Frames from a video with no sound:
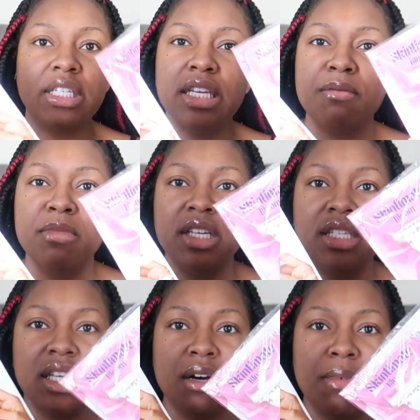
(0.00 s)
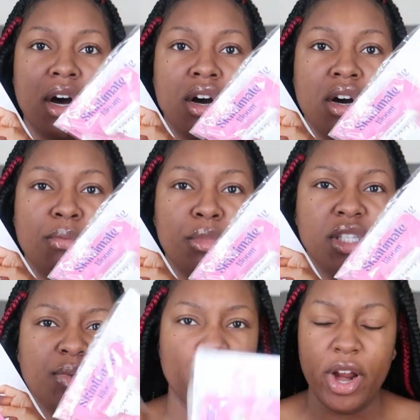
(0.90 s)
to send me some
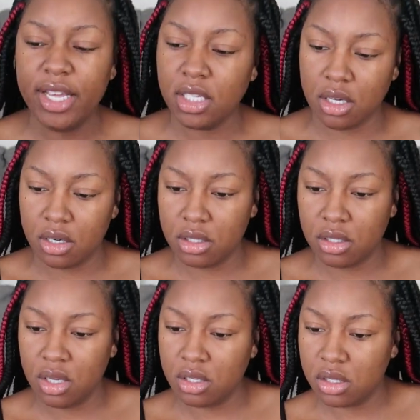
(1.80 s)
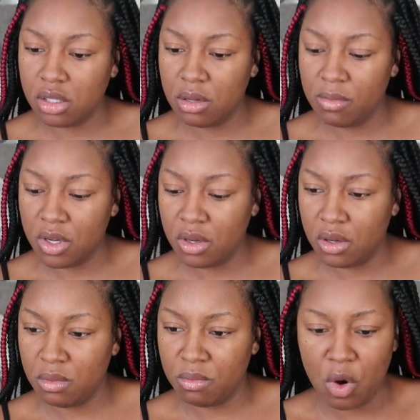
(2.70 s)
razors. These are
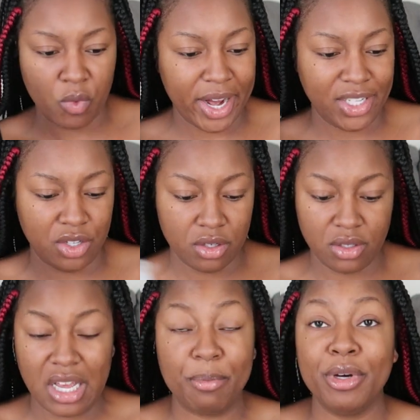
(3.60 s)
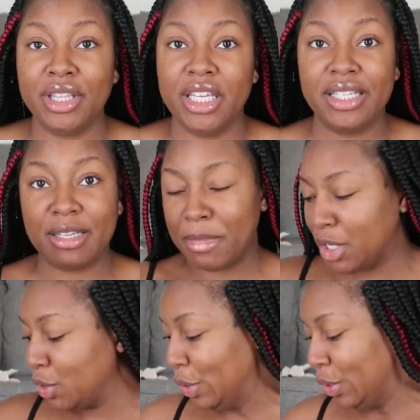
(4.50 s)
some razors. I put these in
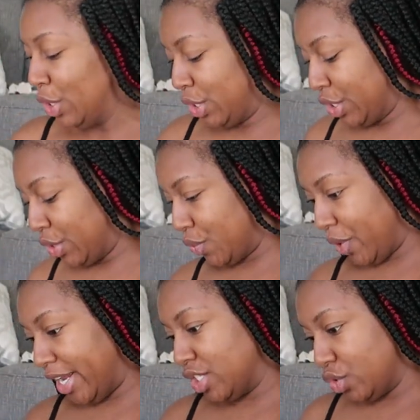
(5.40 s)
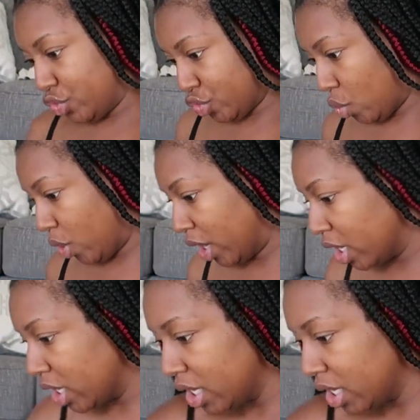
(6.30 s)
my little razor drawer.